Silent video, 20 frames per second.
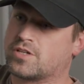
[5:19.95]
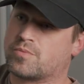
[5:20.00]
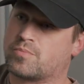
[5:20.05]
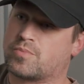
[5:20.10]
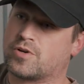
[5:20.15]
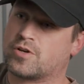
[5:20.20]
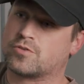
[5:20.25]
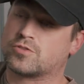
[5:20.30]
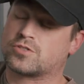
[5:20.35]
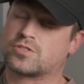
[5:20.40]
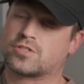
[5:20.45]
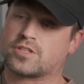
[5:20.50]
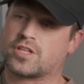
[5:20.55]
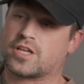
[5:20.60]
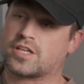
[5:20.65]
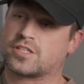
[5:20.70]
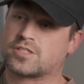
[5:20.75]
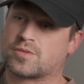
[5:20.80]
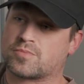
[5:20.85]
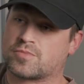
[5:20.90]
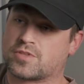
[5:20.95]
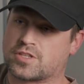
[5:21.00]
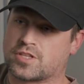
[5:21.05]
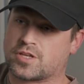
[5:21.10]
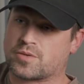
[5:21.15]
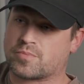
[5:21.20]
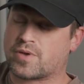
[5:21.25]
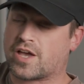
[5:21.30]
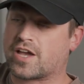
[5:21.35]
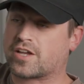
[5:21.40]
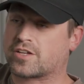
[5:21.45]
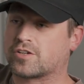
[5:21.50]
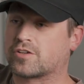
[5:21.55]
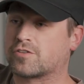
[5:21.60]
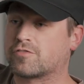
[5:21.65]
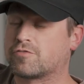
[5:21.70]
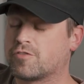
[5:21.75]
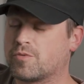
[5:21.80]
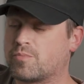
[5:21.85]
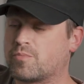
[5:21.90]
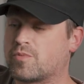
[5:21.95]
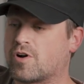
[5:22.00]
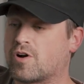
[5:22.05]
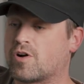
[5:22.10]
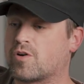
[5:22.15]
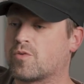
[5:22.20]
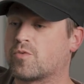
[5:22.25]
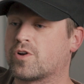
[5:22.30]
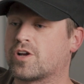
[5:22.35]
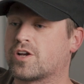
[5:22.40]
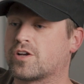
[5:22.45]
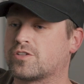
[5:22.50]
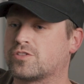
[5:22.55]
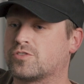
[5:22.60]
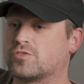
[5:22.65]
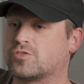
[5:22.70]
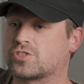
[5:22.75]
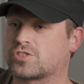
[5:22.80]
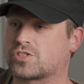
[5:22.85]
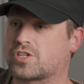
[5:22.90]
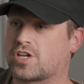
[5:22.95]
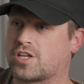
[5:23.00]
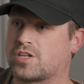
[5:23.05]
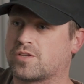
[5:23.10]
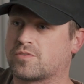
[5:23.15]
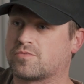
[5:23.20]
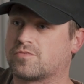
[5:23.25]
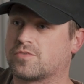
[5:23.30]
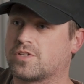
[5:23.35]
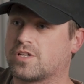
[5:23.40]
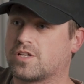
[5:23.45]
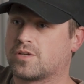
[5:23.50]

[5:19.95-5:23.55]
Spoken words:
opposed to like something like backyard football where you just kind of